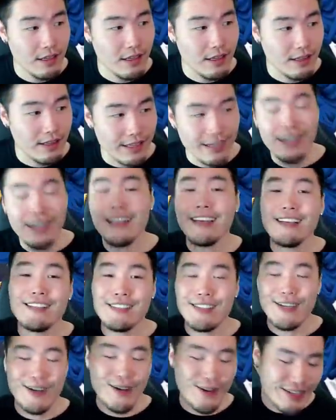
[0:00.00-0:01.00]
There it is.
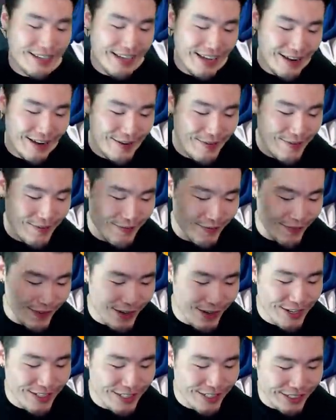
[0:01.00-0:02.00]
Okay,
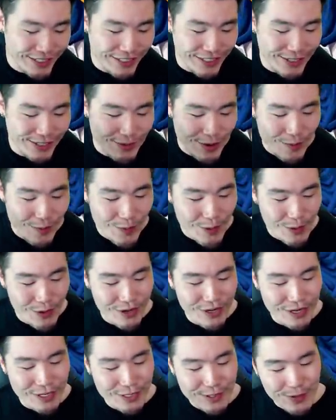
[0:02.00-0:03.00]
first clear
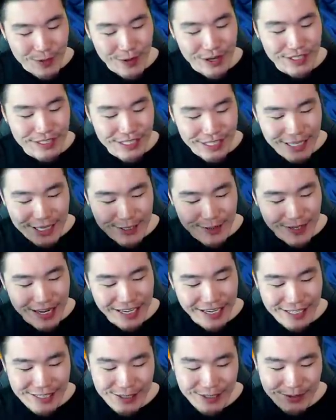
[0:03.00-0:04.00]
reward, 20
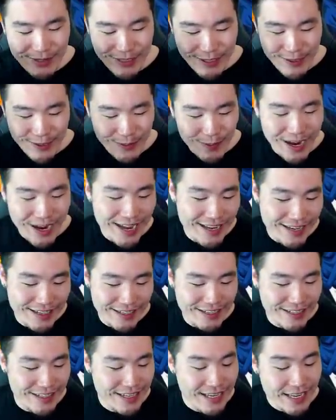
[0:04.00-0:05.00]
dragon stones
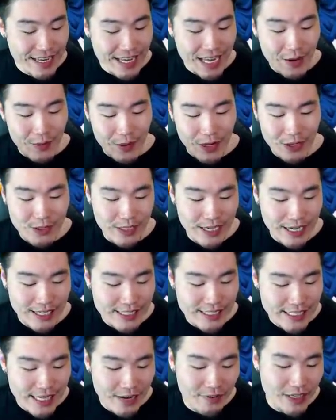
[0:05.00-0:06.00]
acquired. We also got
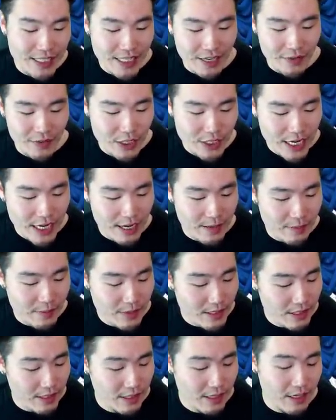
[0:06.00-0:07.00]
77
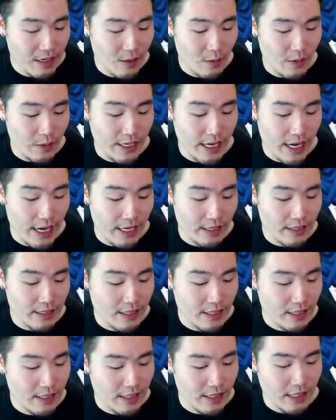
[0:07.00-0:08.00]
gems. We got
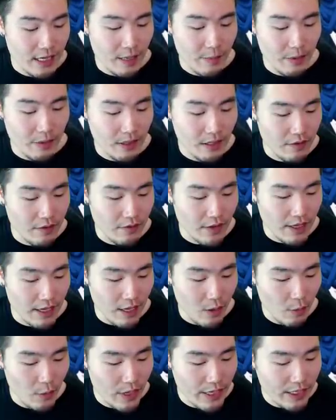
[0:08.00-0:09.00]
a couple uh,
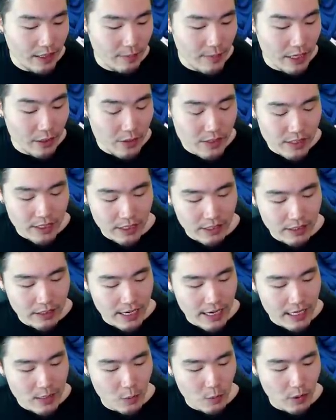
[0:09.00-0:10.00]
awakening medals here,
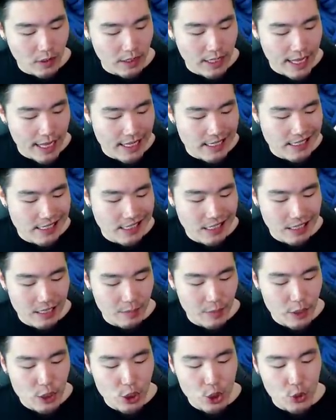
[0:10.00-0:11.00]
as well as some
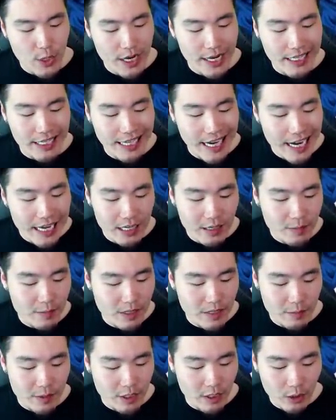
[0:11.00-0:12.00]
training items,
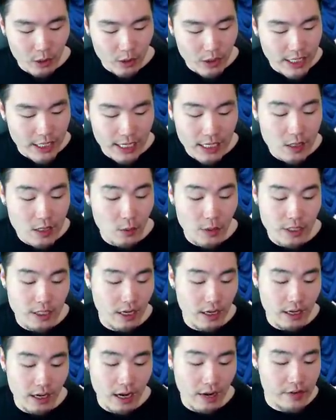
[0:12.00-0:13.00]
some turtle shells, which
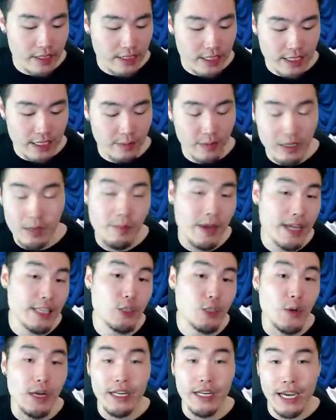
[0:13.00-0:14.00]
are obviously some of the best
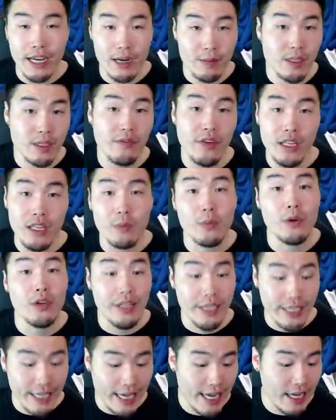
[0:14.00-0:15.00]
training items available in the
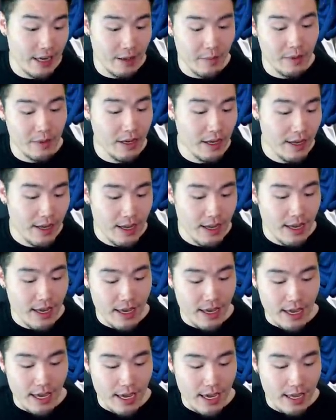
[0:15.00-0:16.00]
game.
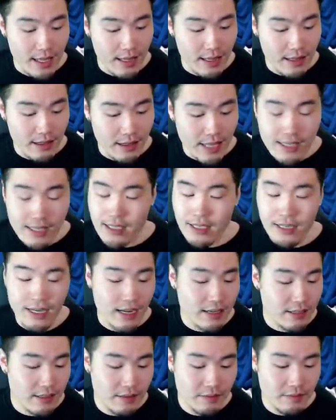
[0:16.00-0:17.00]
And that's it,
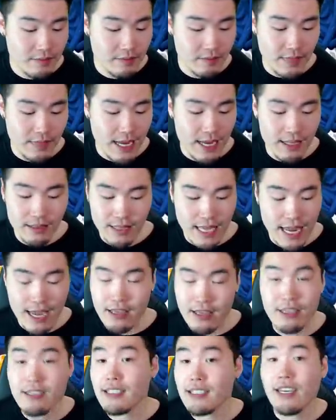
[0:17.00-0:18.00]
guys. That that
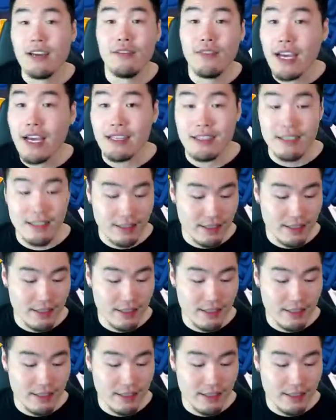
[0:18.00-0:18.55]
is the event.